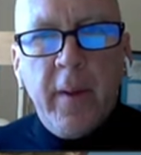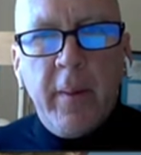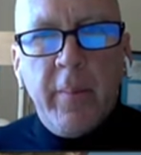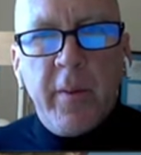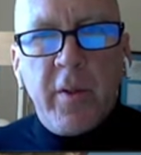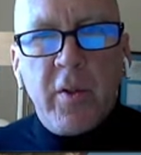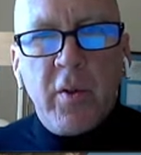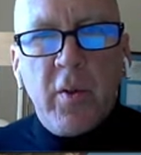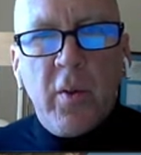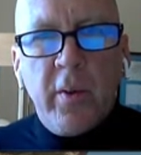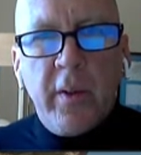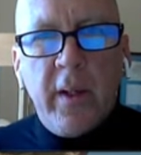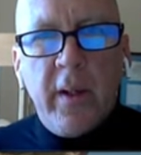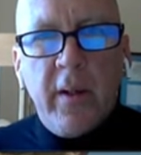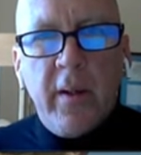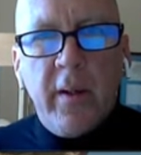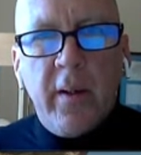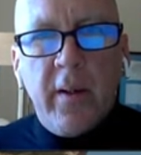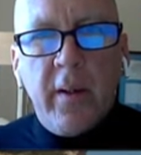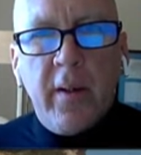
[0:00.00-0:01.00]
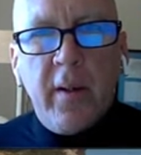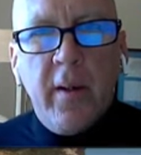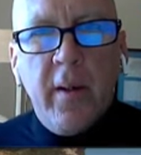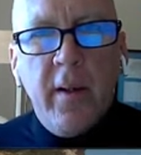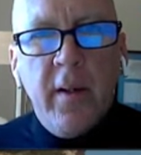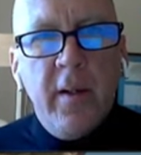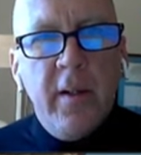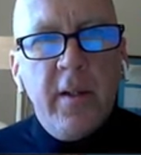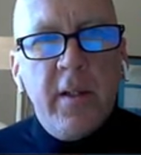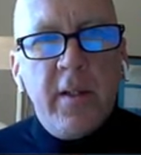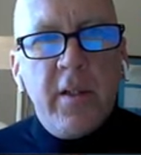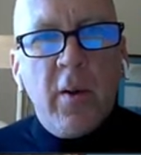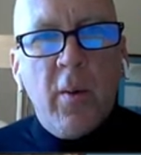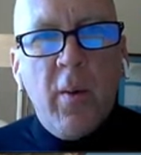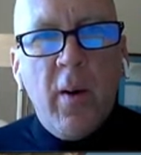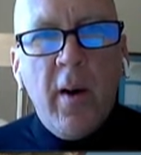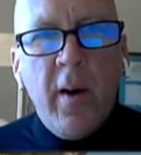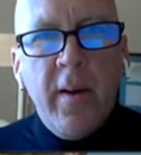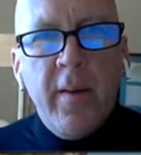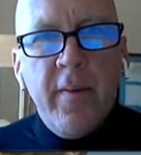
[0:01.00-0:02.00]
Let me scroll down here. So
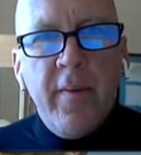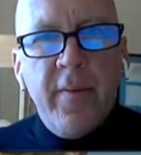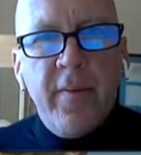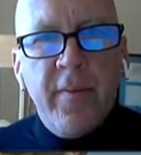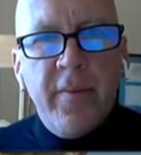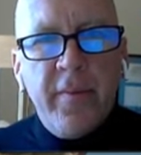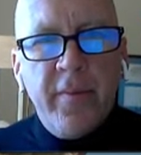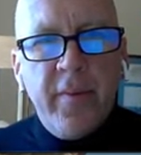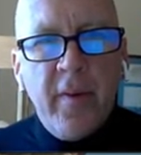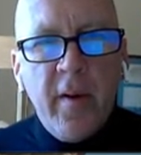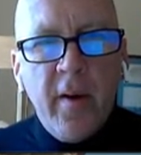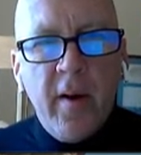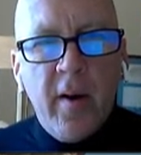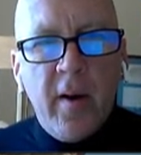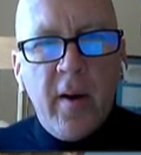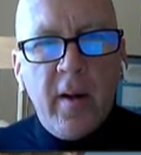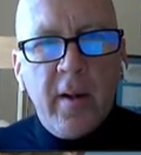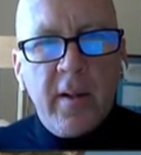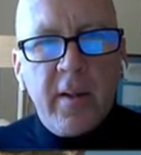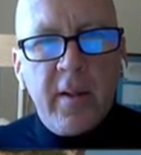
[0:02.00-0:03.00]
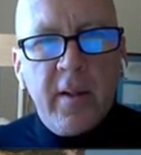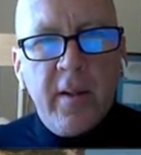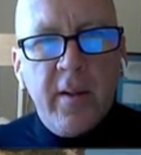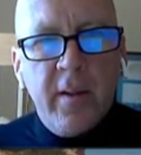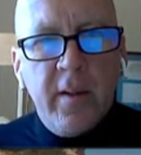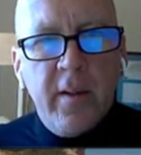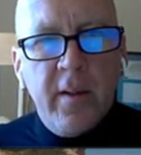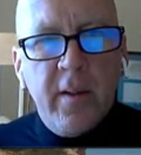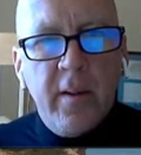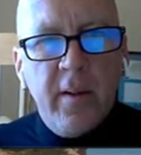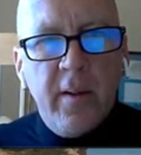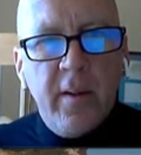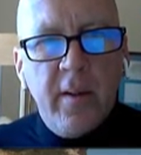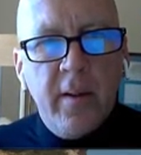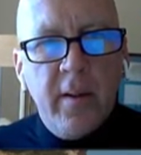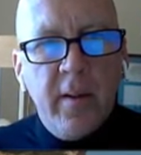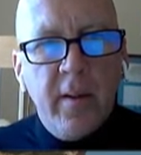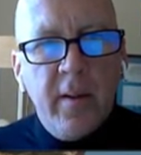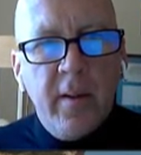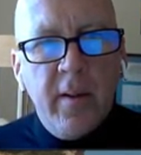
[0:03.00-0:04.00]
I thought,
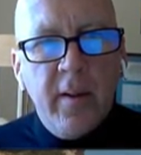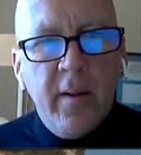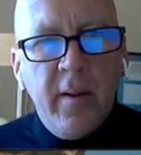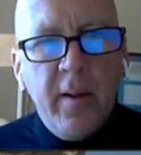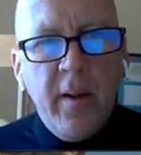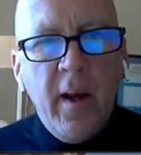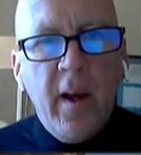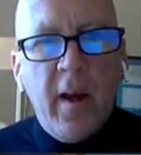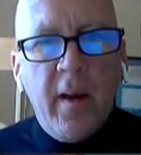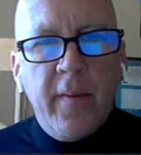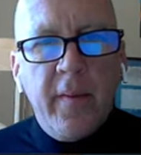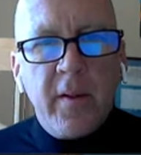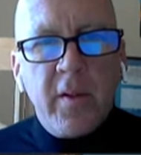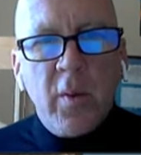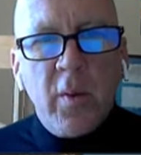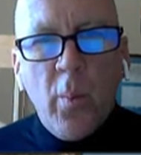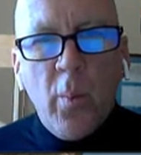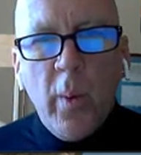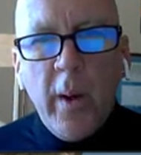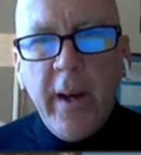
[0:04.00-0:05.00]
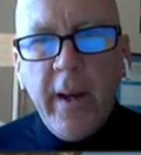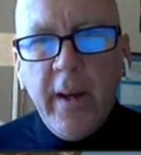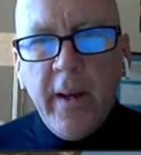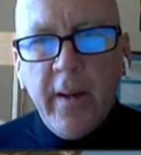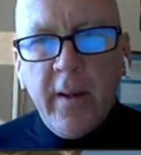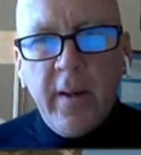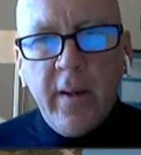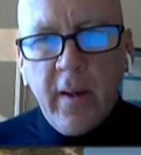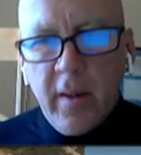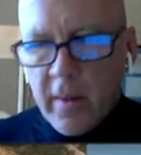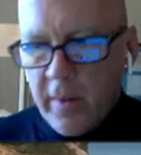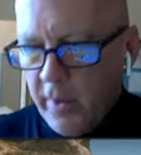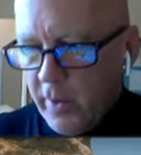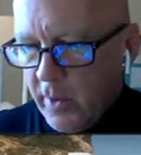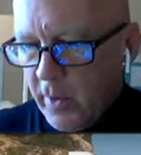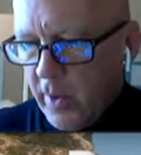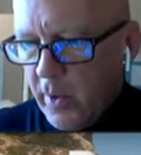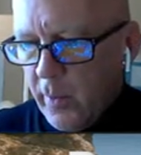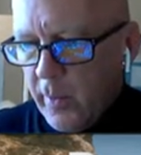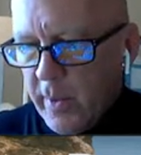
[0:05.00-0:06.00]
yeah, there's a way in here you
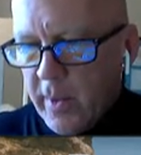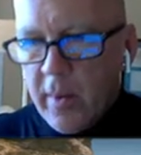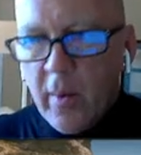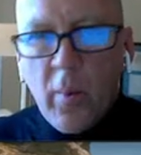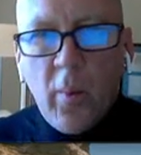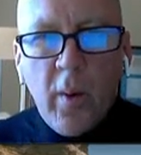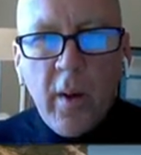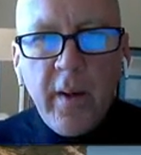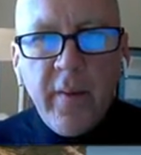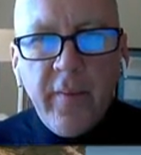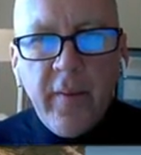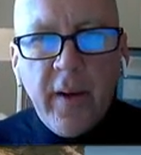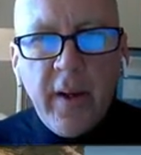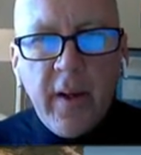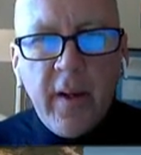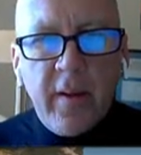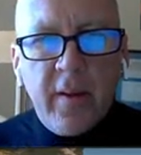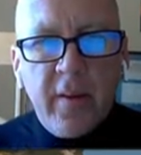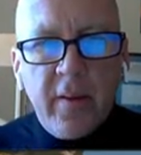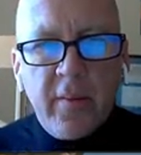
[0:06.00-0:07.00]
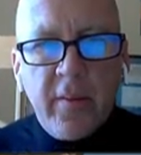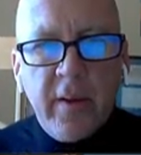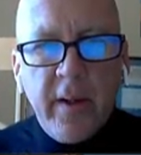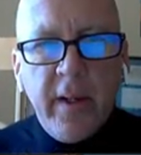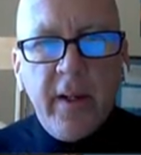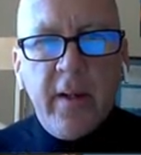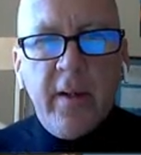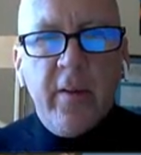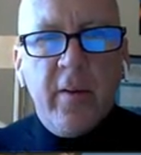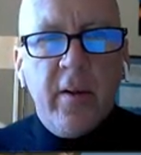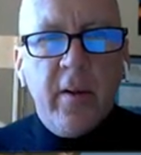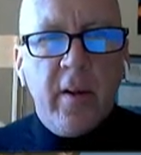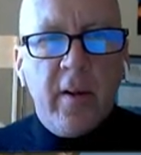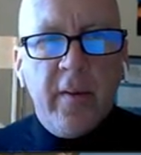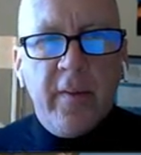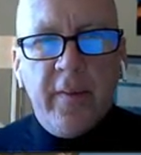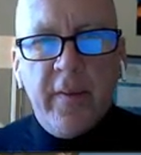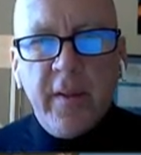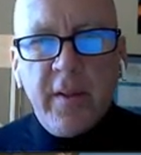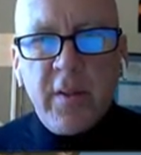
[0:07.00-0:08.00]
can go in. What if I get 300
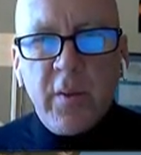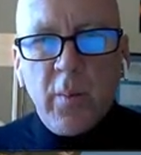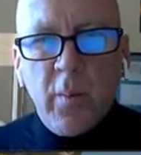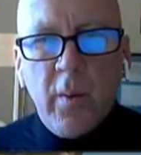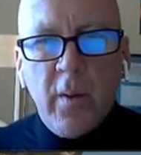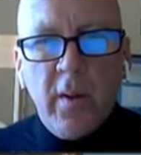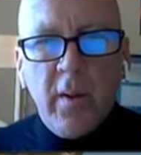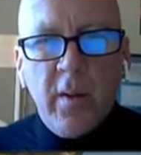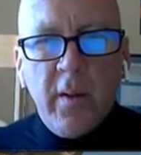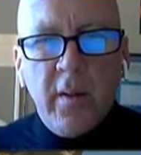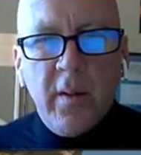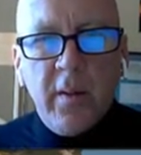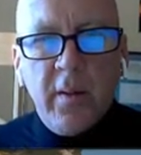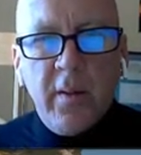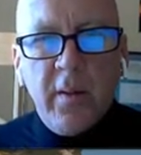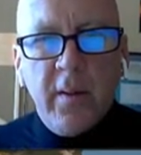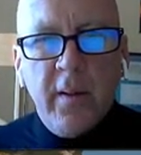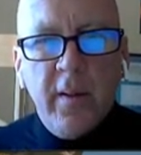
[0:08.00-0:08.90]
on this one?